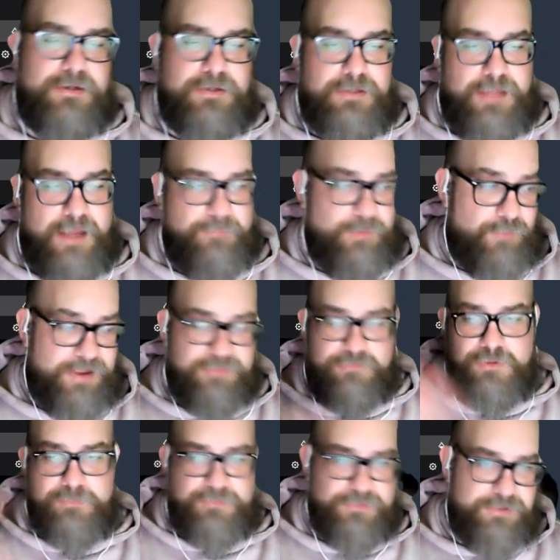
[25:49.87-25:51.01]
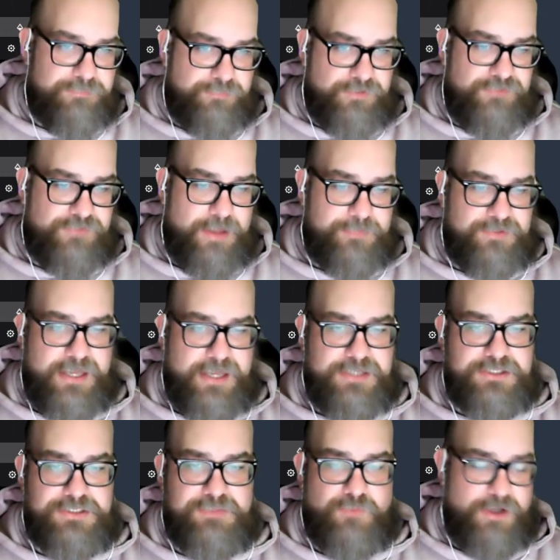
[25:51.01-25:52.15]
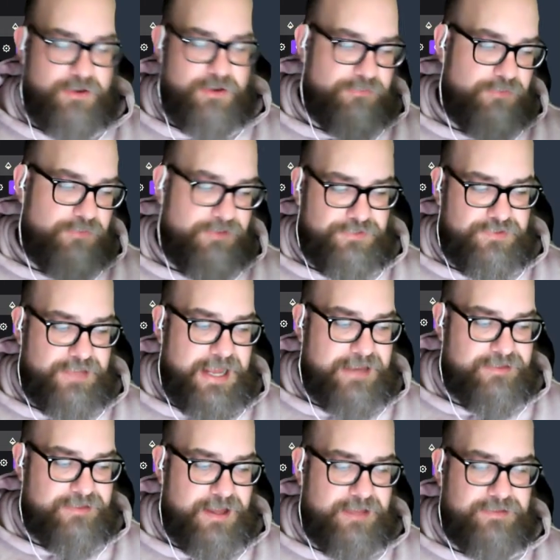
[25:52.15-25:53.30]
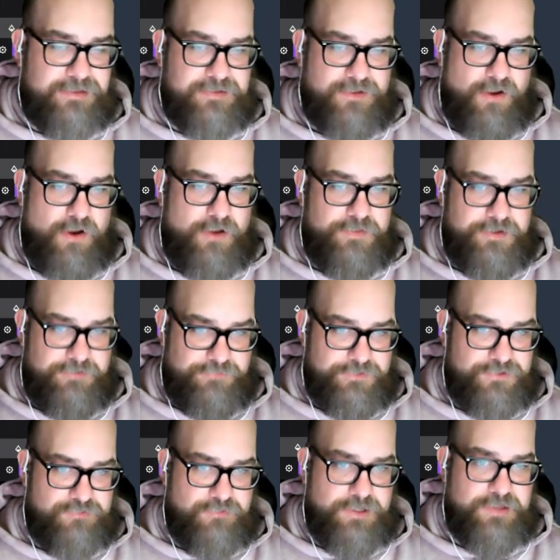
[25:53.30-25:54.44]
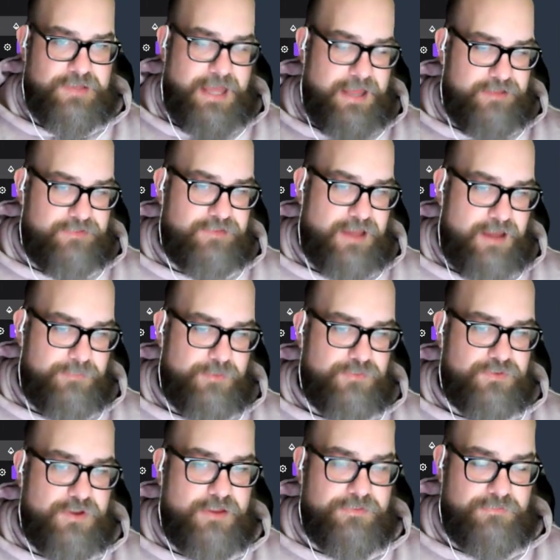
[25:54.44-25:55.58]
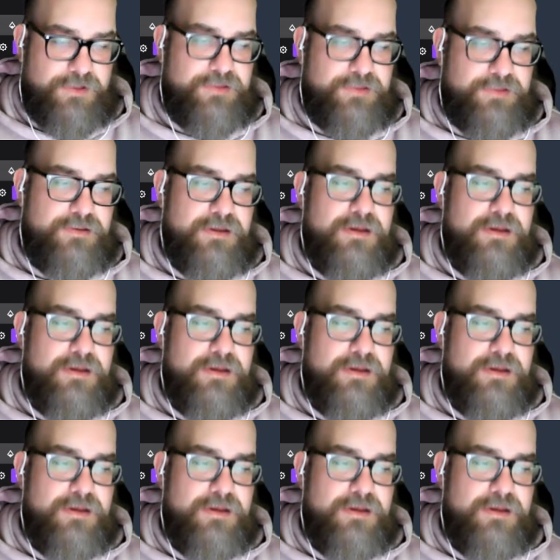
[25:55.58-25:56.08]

And we went through the pre-flop stages, and we're going to go through different stack sizes on the different streets as time goes on through this.